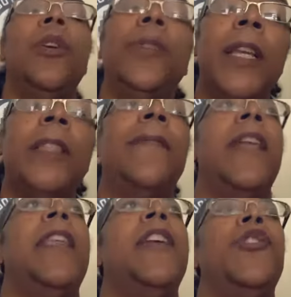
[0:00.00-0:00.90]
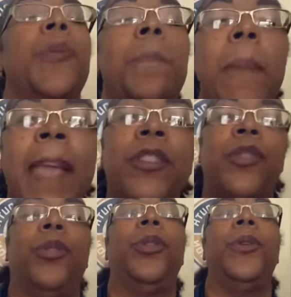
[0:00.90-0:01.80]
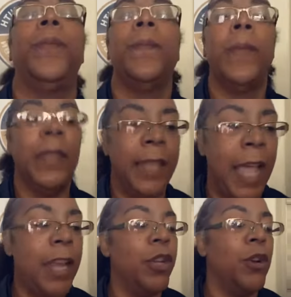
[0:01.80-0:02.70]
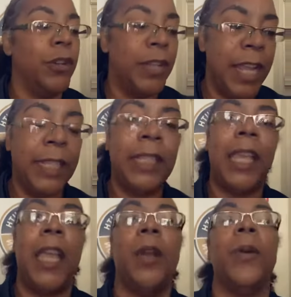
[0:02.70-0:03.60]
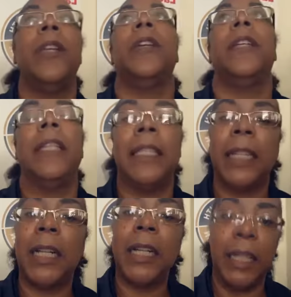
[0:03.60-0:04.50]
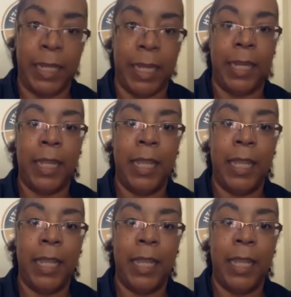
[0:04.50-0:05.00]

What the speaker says: Things of that nature. Make sure that your desk area is clean.